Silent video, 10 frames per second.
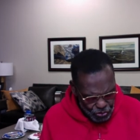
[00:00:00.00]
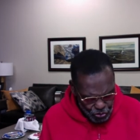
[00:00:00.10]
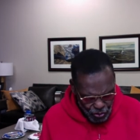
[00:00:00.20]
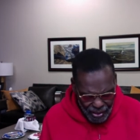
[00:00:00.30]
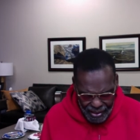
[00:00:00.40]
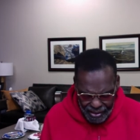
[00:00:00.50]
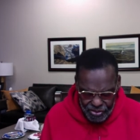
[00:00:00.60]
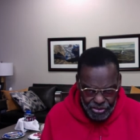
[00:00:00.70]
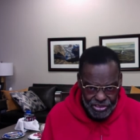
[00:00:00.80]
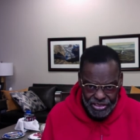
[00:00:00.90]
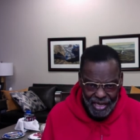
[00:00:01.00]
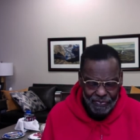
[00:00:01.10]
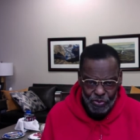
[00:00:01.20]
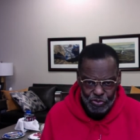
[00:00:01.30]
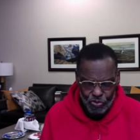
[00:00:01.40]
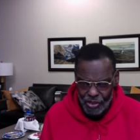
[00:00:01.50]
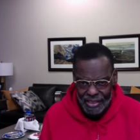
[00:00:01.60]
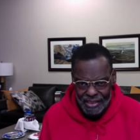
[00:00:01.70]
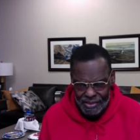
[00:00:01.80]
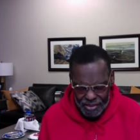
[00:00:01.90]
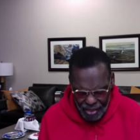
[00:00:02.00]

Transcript: trillion, several trillion